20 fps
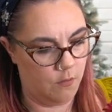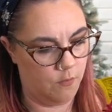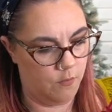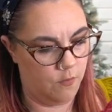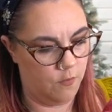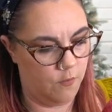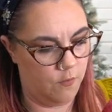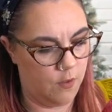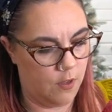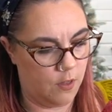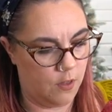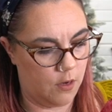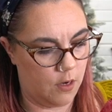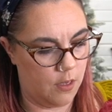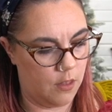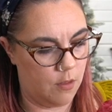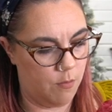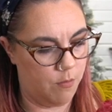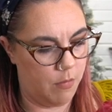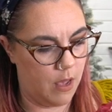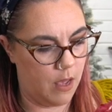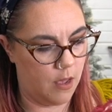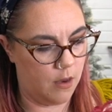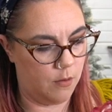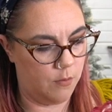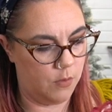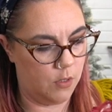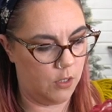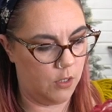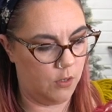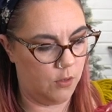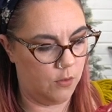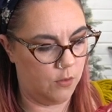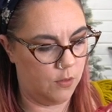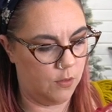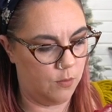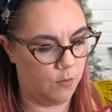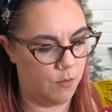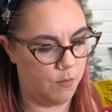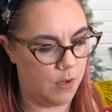filler at the bottom too,
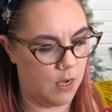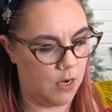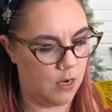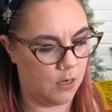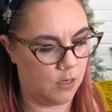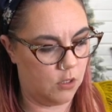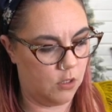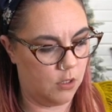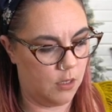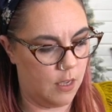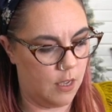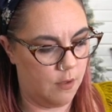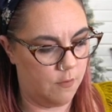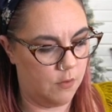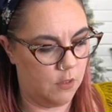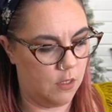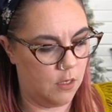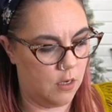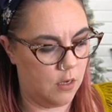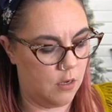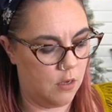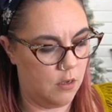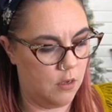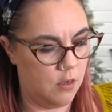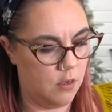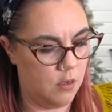so we might actually have to